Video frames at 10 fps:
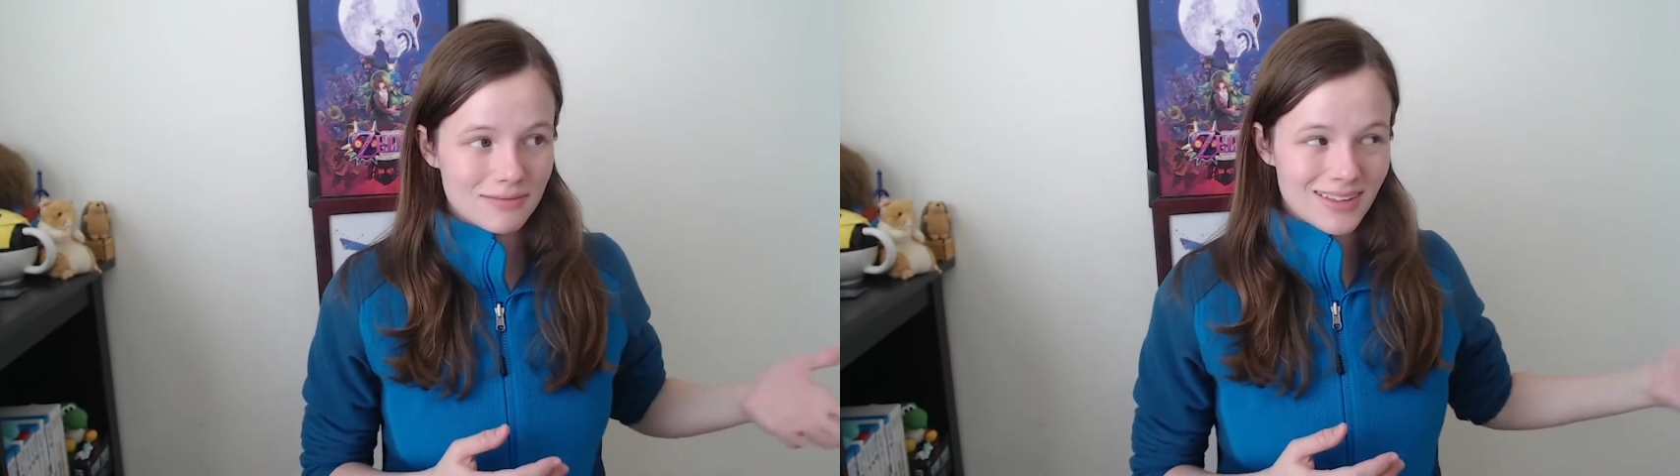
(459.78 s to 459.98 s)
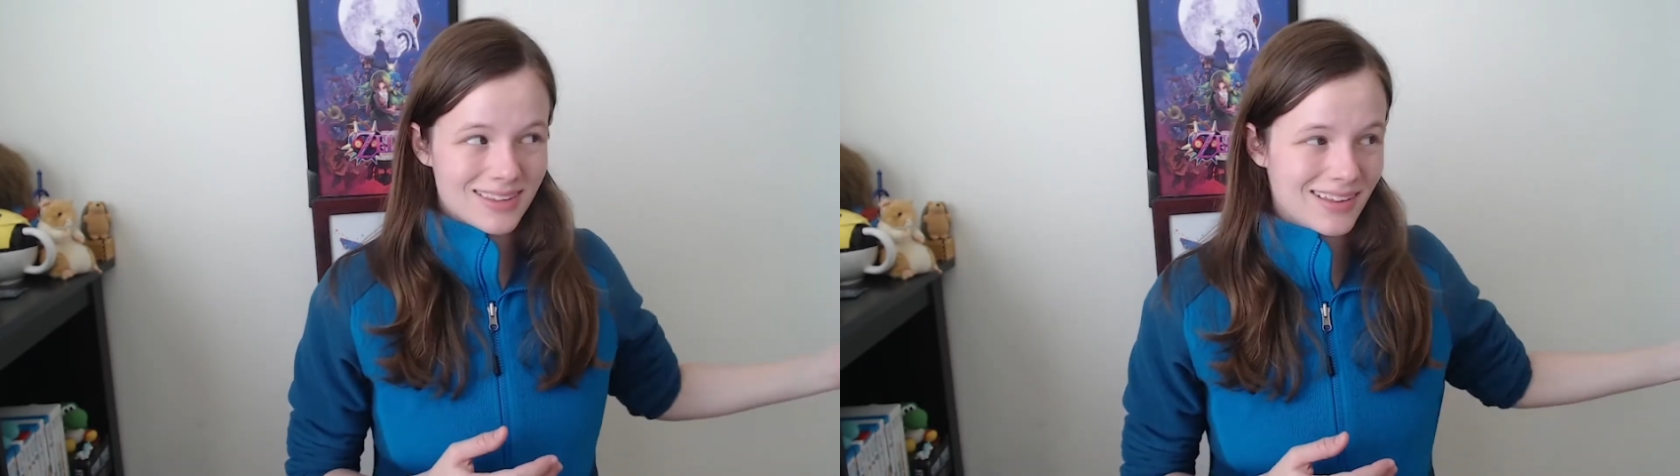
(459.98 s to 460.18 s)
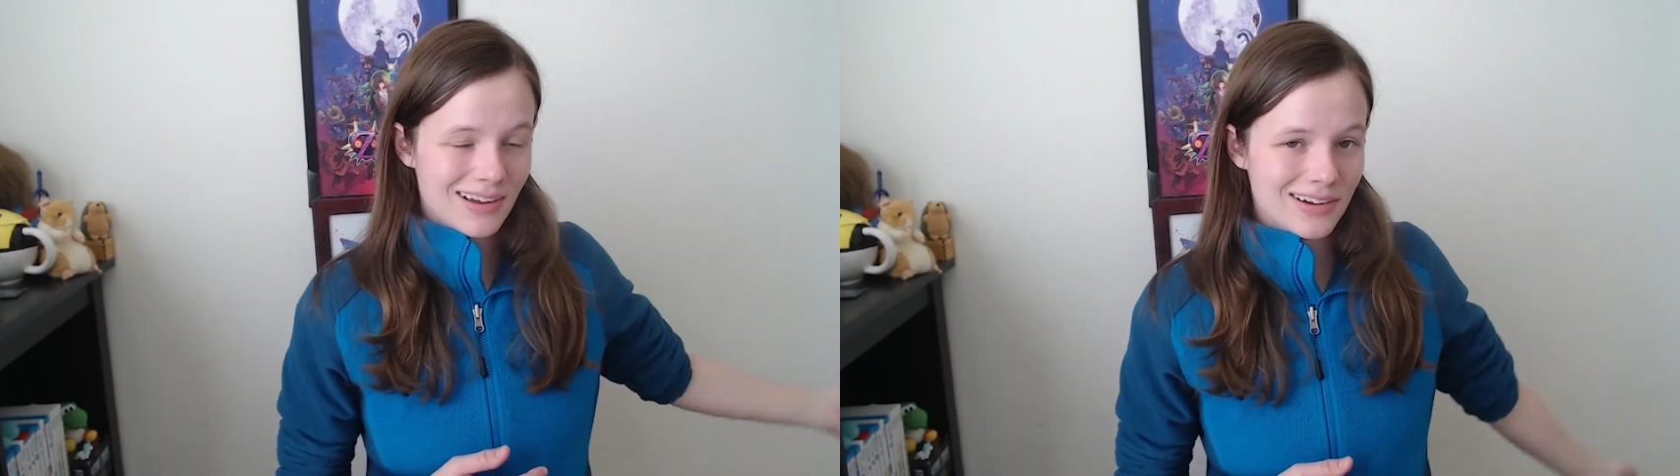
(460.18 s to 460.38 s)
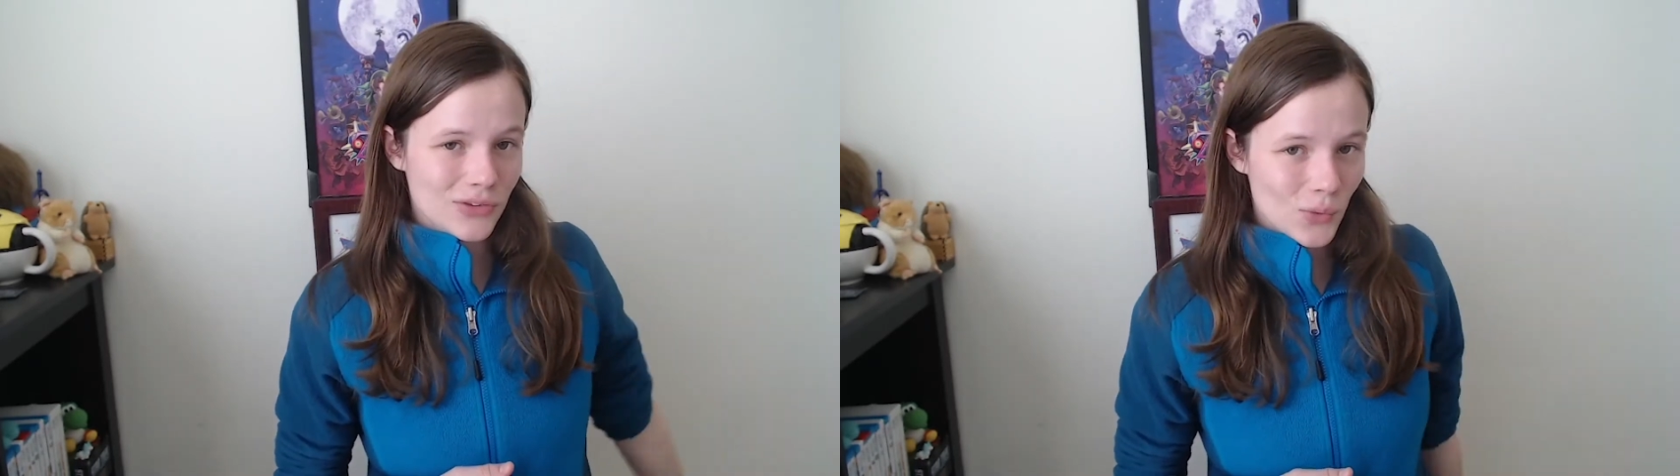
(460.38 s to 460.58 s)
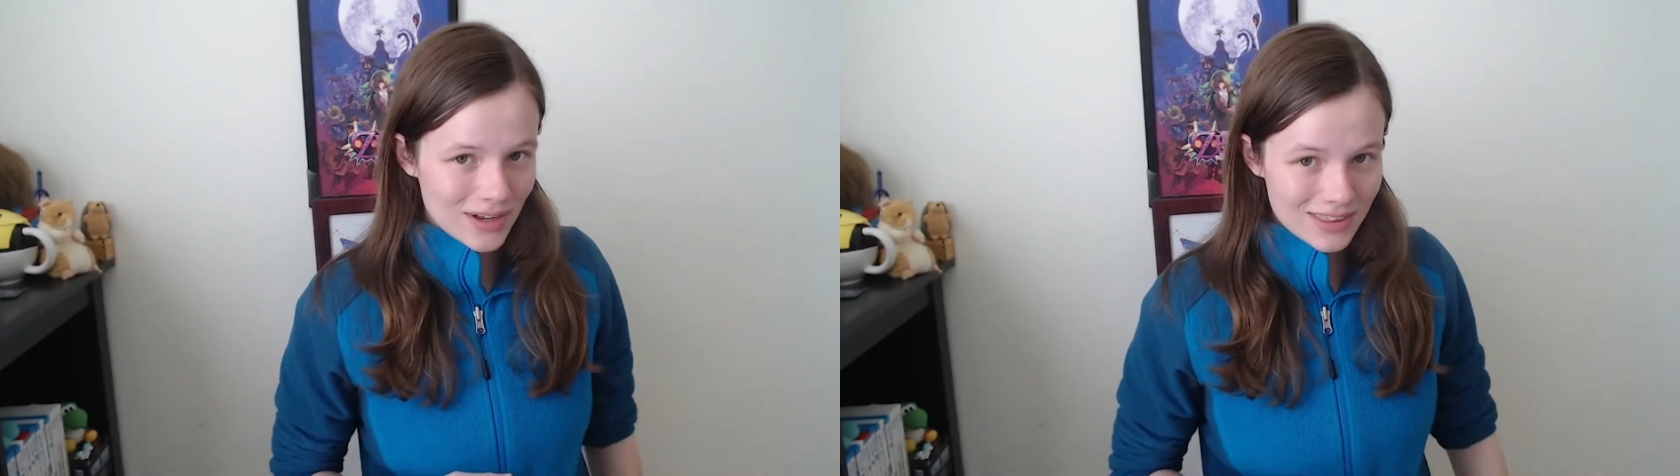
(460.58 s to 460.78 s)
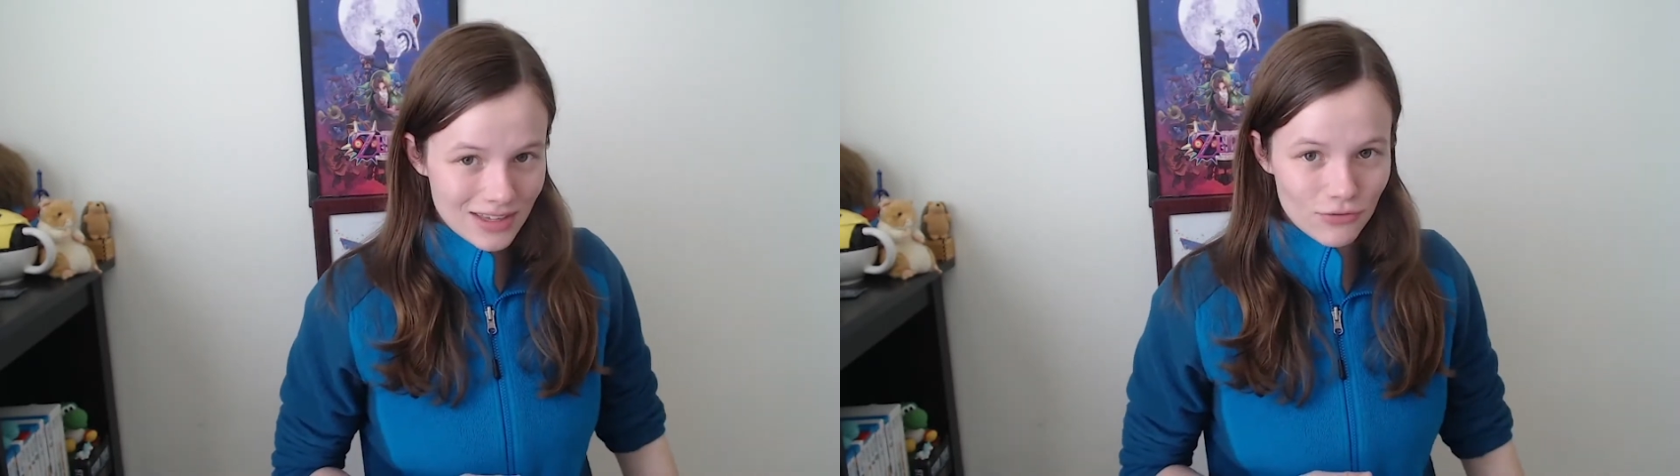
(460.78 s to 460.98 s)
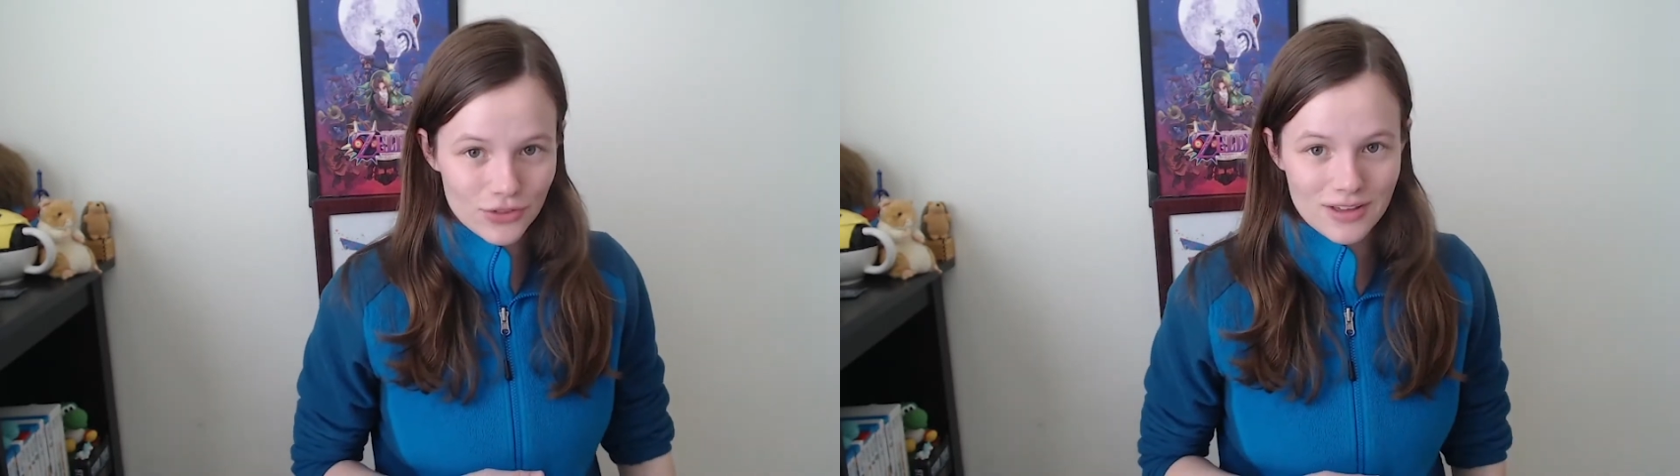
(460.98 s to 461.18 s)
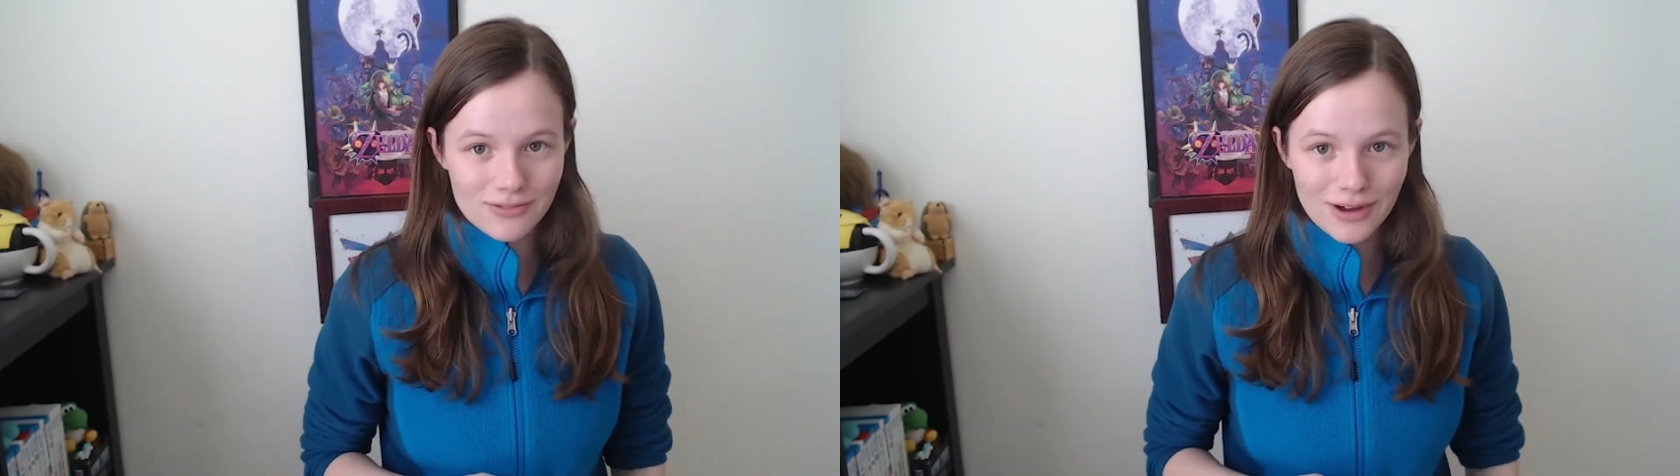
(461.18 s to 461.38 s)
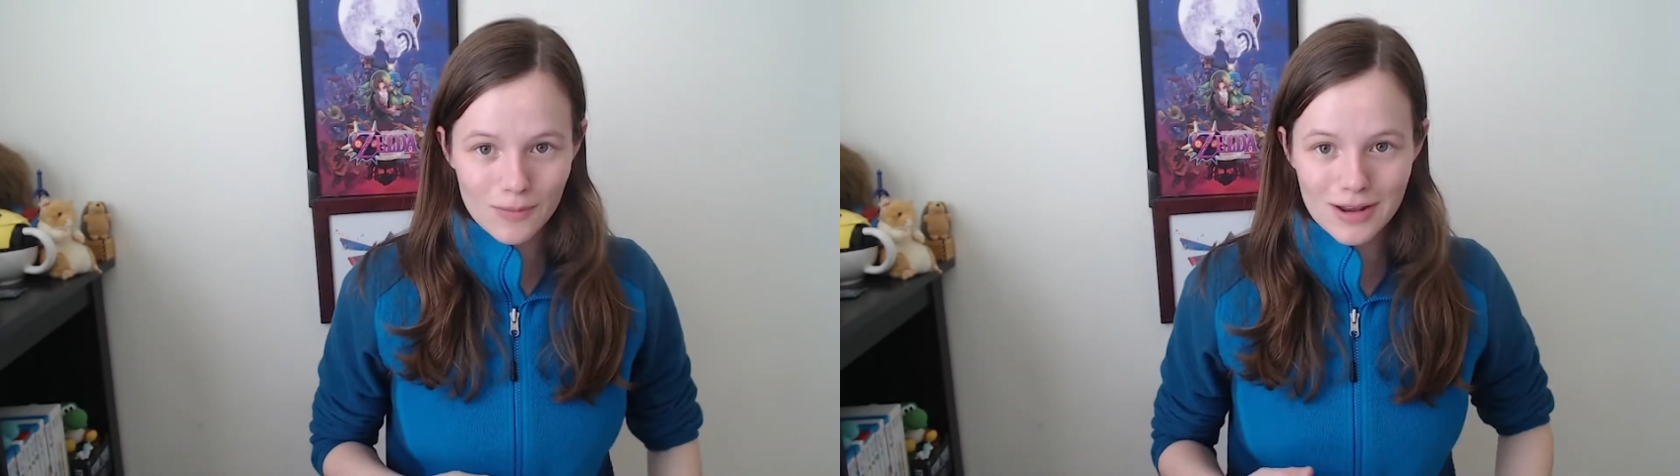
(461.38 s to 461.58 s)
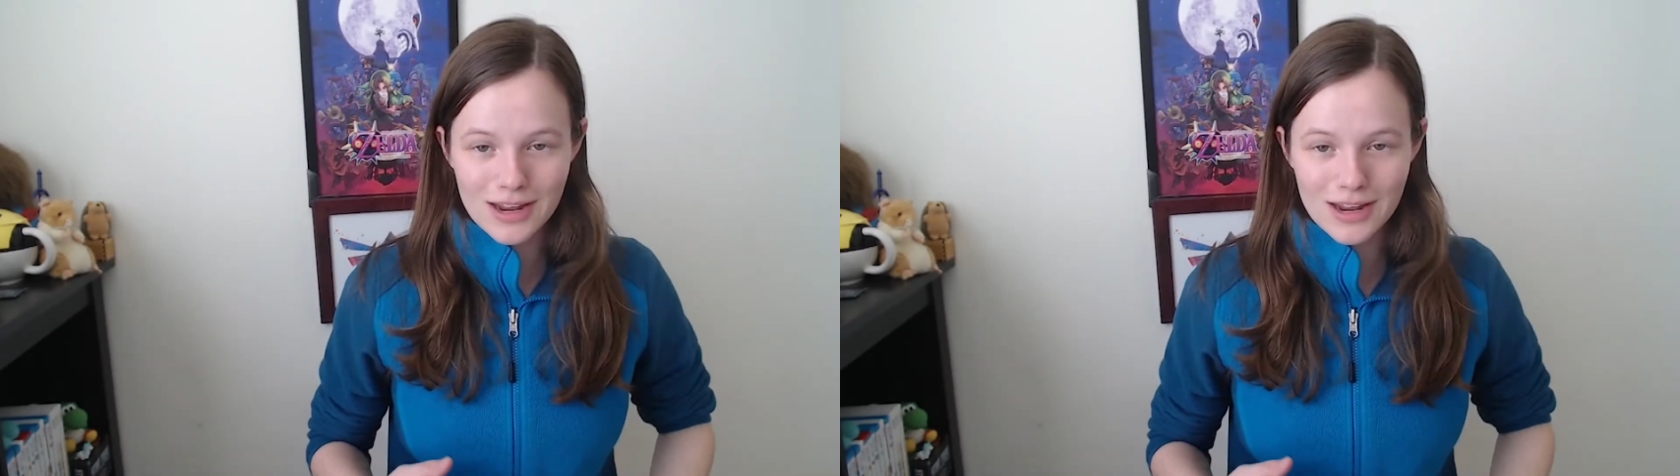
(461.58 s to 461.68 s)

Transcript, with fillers: it's not going to do anything for the environment